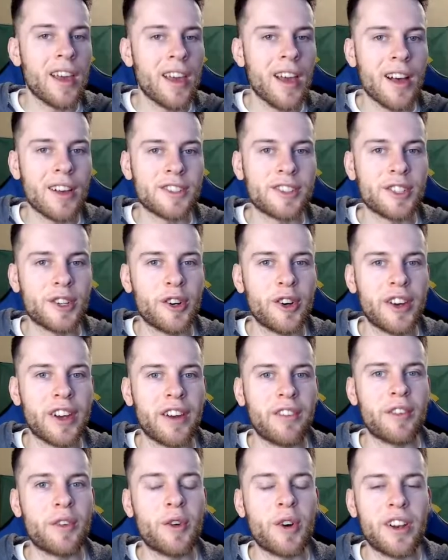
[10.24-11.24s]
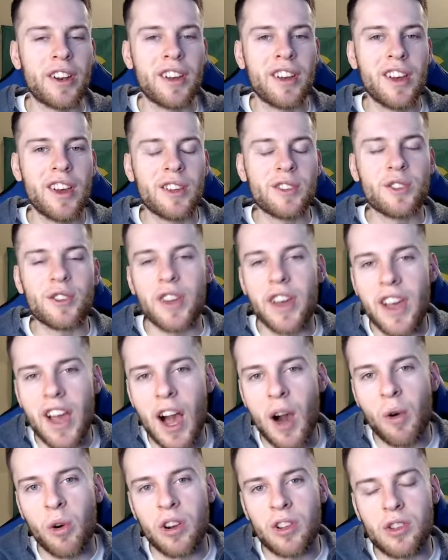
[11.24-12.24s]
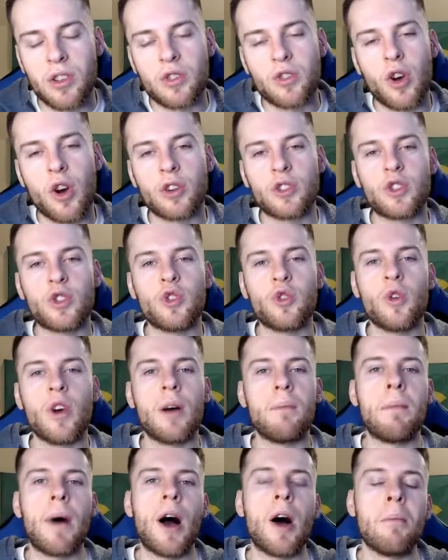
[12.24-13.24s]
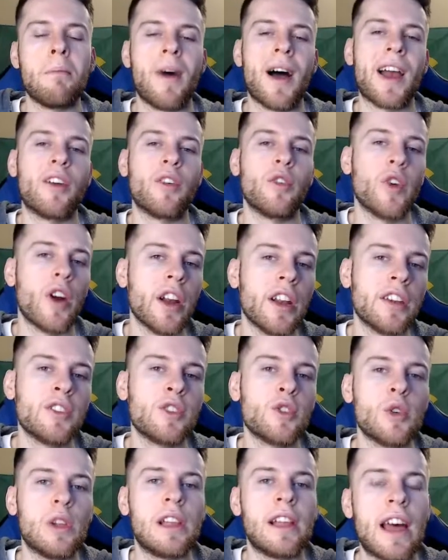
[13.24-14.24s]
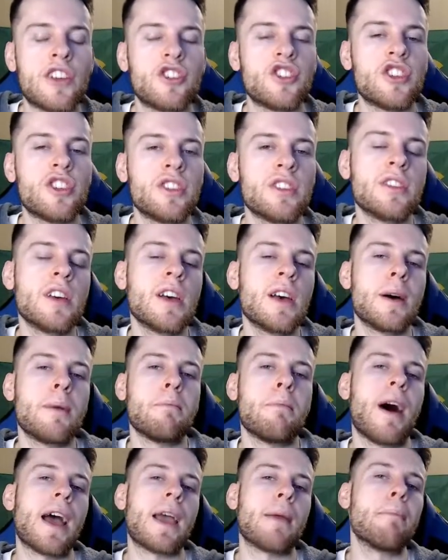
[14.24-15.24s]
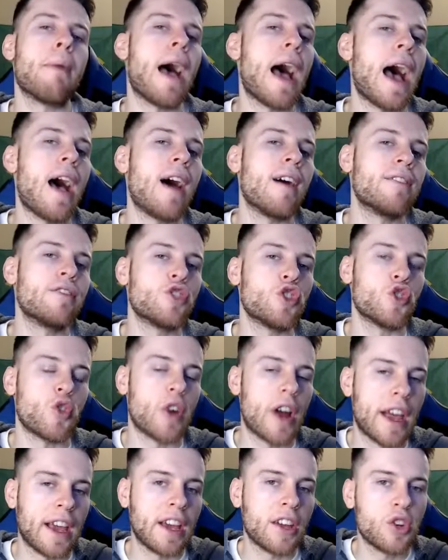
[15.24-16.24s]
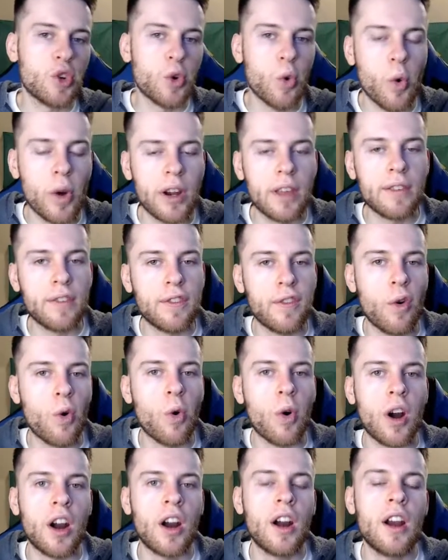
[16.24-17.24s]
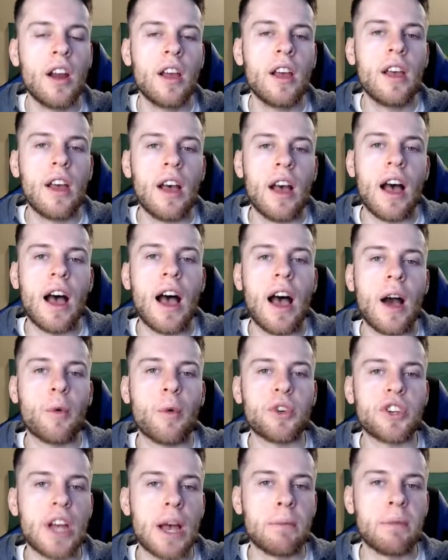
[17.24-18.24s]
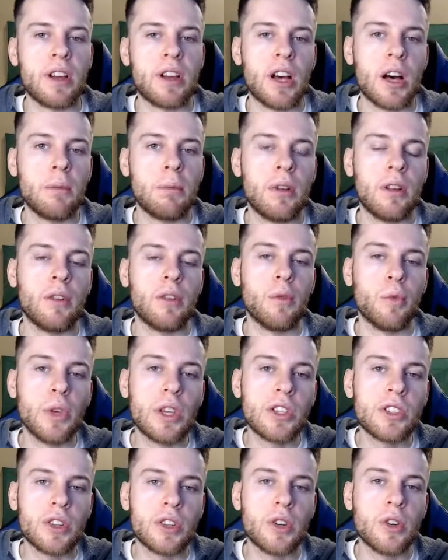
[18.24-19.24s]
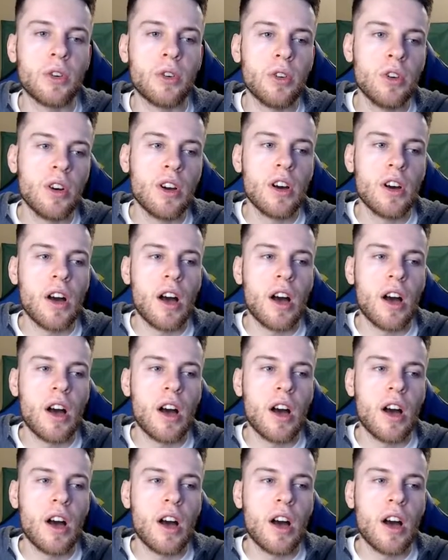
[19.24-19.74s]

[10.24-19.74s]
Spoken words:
Hey, how's it going everyone? Today I wanted to talk to you about my run to legend, my path to rank 24, which happened a couple of weeks ago.